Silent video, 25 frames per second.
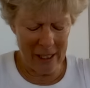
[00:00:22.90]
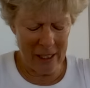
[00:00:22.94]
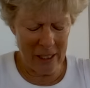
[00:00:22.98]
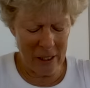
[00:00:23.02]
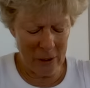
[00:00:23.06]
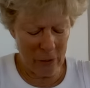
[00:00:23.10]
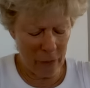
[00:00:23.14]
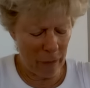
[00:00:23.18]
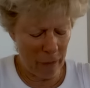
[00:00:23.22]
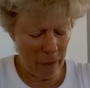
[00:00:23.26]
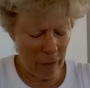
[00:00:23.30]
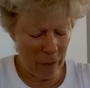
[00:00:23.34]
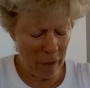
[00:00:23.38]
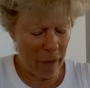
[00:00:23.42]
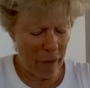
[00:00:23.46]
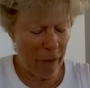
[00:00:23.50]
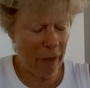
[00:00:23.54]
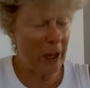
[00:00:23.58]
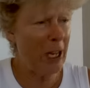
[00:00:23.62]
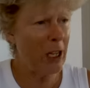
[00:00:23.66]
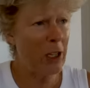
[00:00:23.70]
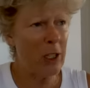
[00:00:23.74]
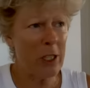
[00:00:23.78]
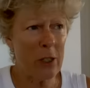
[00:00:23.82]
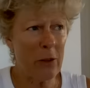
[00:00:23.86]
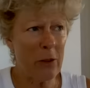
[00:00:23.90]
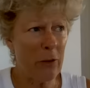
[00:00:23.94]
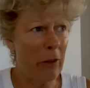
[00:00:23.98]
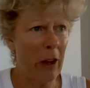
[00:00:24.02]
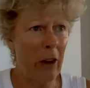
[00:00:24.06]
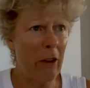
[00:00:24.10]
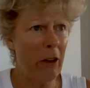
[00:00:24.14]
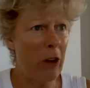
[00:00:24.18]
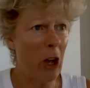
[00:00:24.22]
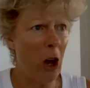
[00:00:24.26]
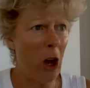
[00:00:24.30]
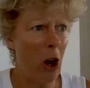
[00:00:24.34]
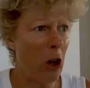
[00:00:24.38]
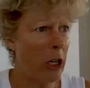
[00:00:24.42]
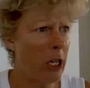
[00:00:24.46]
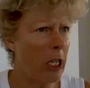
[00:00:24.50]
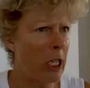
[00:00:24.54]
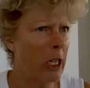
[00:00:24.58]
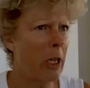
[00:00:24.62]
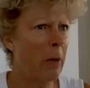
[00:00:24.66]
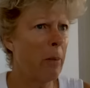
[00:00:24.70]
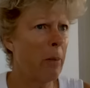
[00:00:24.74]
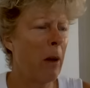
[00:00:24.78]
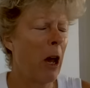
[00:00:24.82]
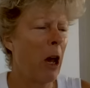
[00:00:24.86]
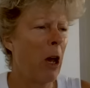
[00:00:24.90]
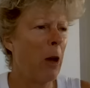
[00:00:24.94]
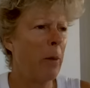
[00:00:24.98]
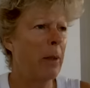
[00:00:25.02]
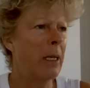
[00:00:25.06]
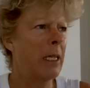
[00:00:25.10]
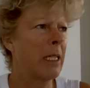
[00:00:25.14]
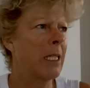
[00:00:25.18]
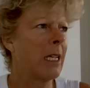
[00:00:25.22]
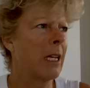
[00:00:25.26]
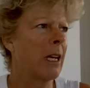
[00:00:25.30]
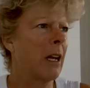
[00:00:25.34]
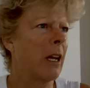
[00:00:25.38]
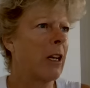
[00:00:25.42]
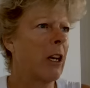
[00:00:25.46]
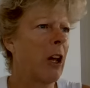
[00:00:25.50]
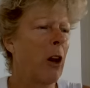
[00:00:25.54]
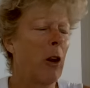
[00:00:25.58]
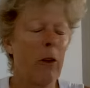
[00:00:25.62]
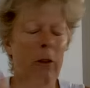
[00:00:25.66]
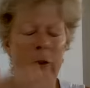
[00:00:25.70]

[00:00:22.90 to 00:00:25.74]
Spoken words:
It feels very odd at the moment, and